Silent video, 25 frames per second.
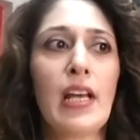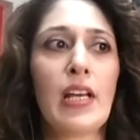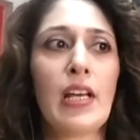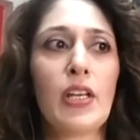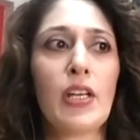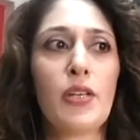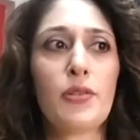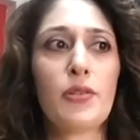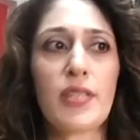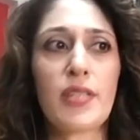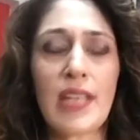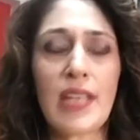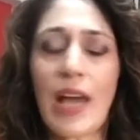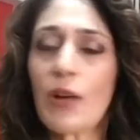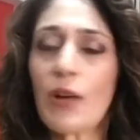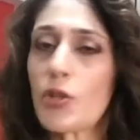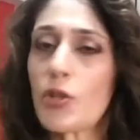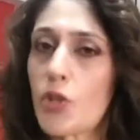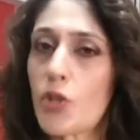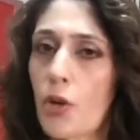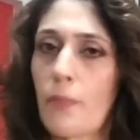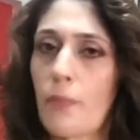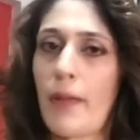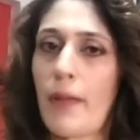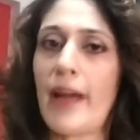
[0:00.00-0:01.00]
you see how
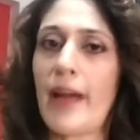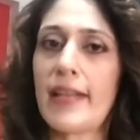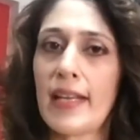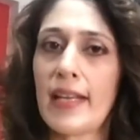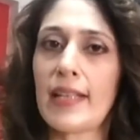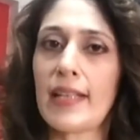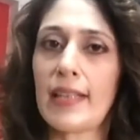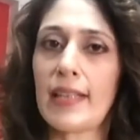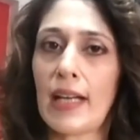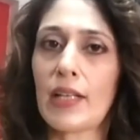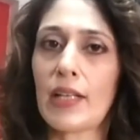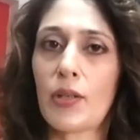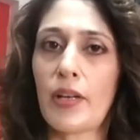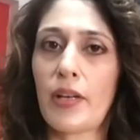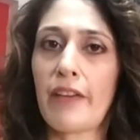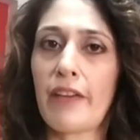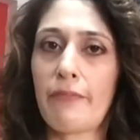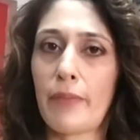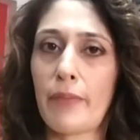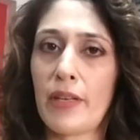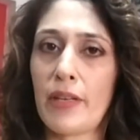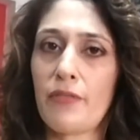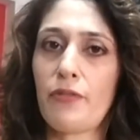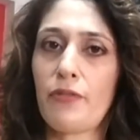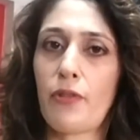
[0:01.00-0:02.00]
traumatic that could
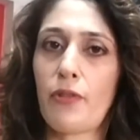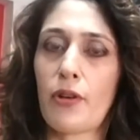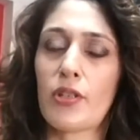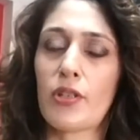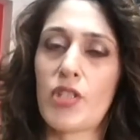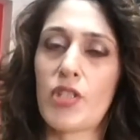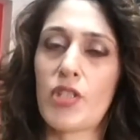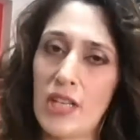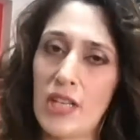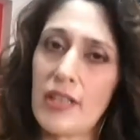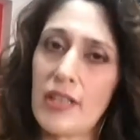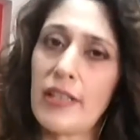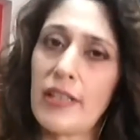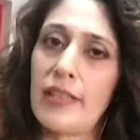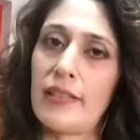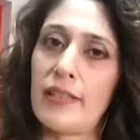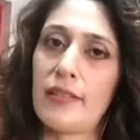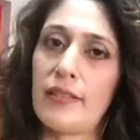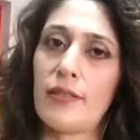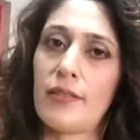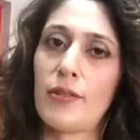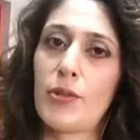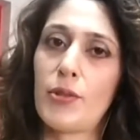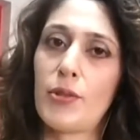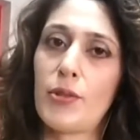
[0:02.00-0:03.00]
have been for
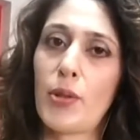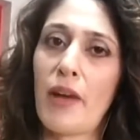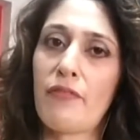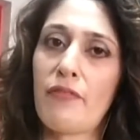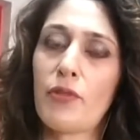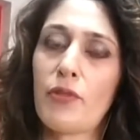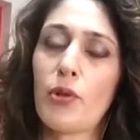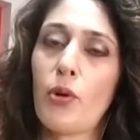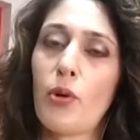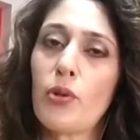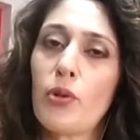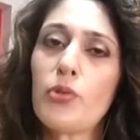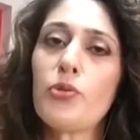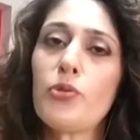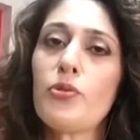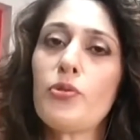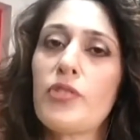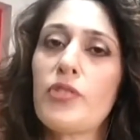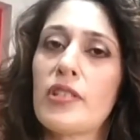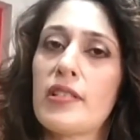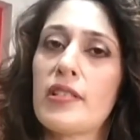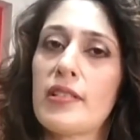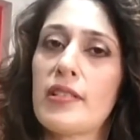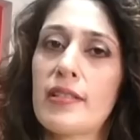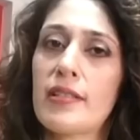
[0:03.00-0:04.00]
children to have to go through
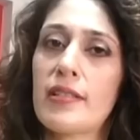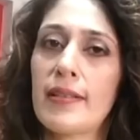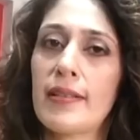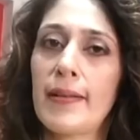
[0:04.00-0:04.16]
this.